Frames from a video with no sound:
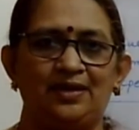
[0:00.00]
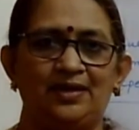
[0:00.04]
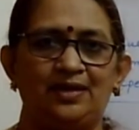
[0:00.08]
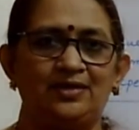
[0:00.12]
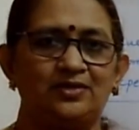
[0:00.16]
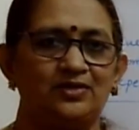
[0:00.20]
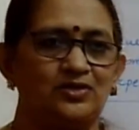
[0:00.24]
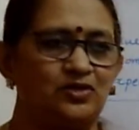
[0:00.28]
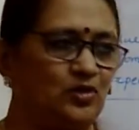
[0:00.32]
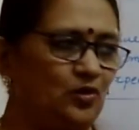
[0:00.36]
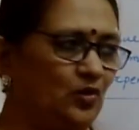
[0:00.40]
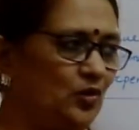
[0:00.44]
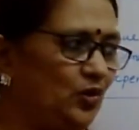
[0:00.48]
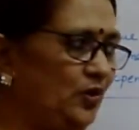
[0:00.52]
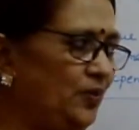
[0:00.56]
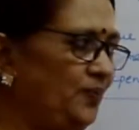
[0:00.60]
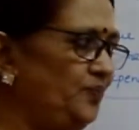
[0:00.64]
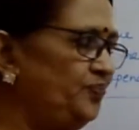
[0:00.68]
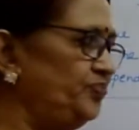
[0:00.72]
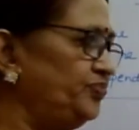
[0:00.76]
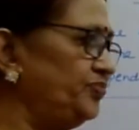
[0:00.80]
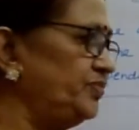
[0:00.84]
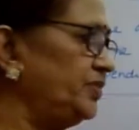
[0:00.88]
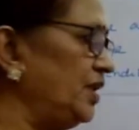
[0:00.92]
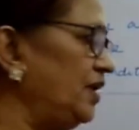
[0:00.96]
So,
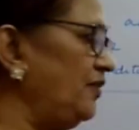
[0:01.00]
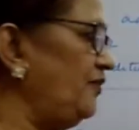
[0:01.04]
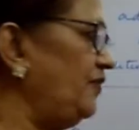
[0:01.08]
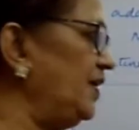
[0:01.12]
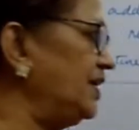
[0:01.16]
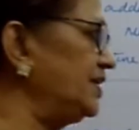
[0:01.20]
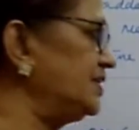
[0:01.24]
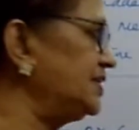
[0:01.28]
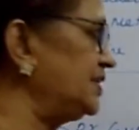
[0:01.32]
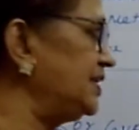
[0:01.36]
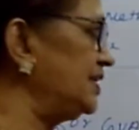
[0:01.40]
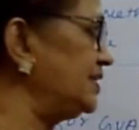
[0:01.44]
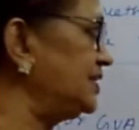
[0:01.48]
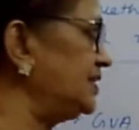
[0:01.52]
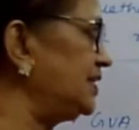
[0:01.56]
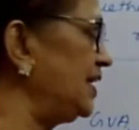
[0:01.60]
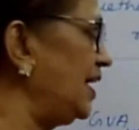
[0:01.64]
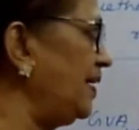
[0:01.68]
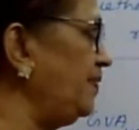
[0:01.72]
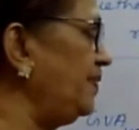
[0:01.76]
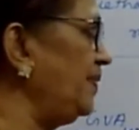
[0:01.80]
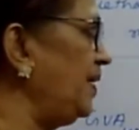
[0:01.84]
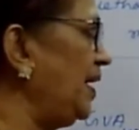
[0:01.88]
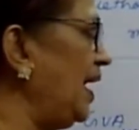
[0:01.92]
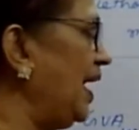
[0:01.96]
the first
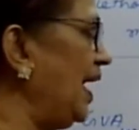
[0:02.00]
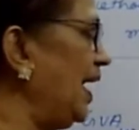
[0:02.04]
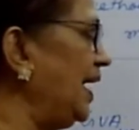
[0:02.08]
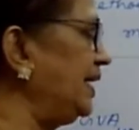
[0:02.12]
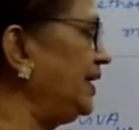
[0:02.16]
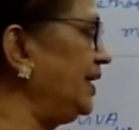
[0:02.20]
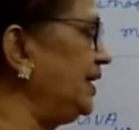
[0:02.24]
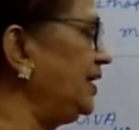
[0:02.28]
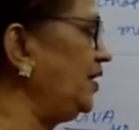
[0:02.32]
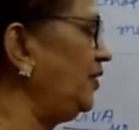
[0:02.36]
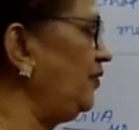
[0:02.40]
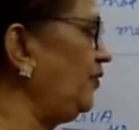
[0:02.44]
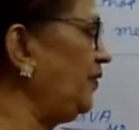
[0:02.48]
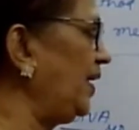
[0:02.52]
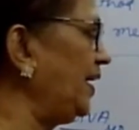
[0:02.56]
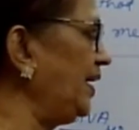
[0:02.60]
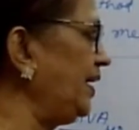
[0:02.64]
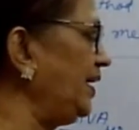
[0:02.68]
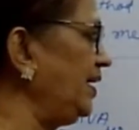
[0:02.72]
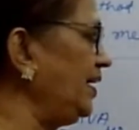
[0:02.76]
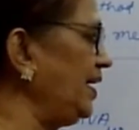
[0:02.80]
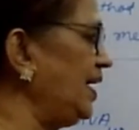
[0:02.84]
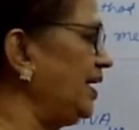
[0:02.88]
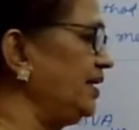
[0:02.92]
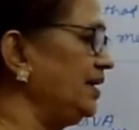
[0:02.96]
step,
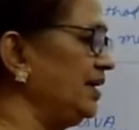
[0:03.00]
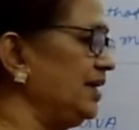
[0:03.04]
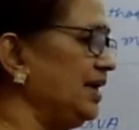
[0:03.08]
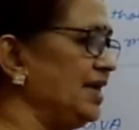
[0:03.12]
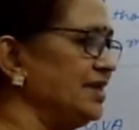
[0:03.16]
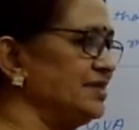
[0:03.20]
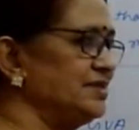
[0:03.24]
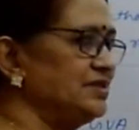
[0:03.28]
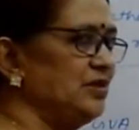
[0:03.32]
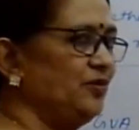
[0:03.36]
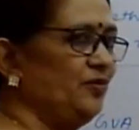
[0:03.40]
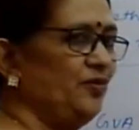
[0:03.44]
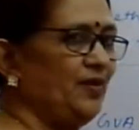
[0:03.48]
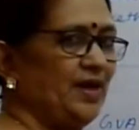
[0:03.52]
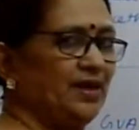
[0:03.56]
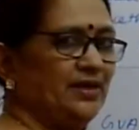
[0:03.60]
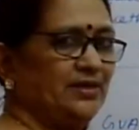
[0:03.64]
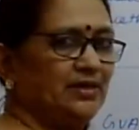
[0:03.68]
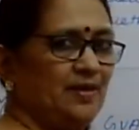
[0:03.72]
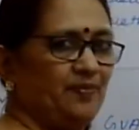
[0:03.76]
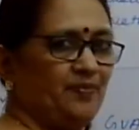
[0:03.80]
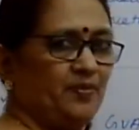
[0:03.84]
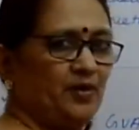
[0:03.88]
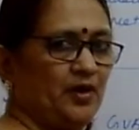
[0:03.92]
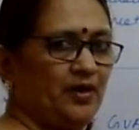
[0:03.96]
identifying and classifying
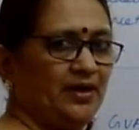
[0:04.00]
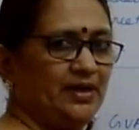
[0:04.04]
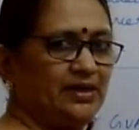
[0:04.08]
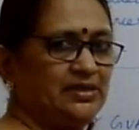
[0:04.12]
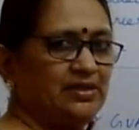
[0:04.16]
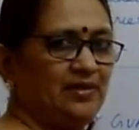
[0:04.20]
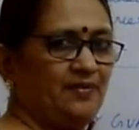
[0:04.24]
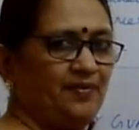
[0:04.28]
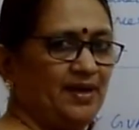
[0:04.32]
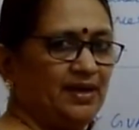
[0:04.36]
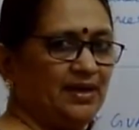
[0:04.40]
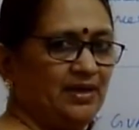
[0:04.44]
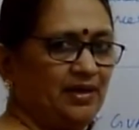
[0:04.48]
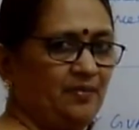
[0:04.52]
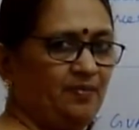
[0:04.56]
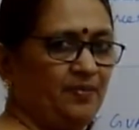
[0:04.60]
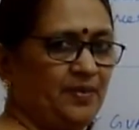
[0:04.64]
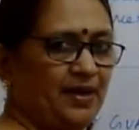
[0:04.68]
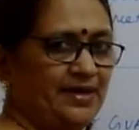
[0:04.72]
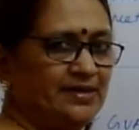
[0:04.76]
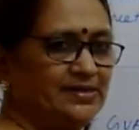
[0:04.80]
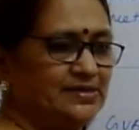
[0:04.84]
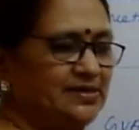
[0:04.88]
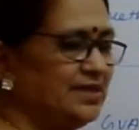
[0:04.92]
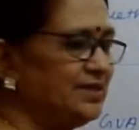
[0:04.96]
the productive
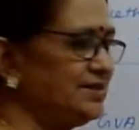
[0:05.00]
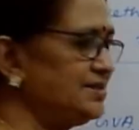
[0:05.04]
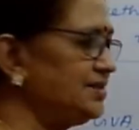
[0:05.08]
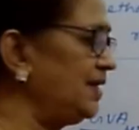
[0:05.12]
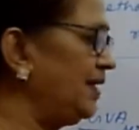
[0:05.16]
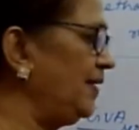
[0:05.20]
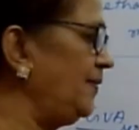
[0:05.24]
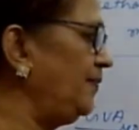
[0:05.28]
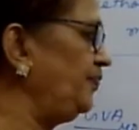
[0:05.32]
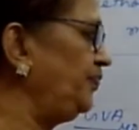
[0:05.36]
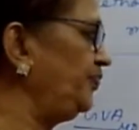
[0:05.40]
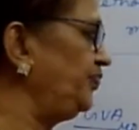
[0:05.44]
enterprises.